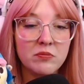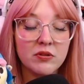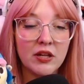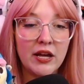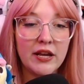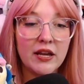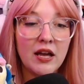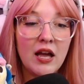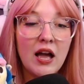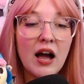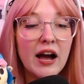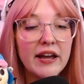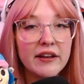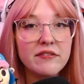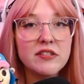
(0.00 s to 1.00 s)
Like,
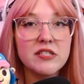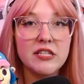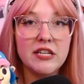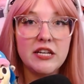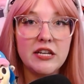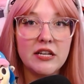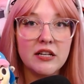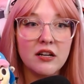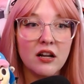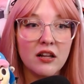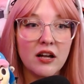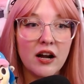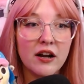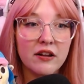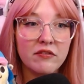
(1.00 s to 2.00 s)
I have seen a
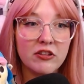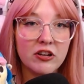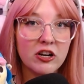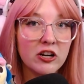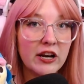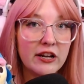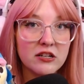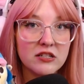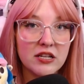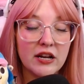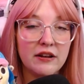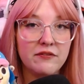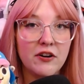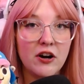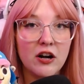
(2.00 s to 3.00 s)
lot of the creators that
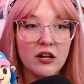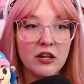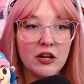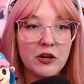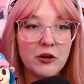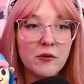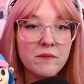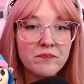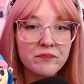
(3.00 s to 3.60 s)
I follow,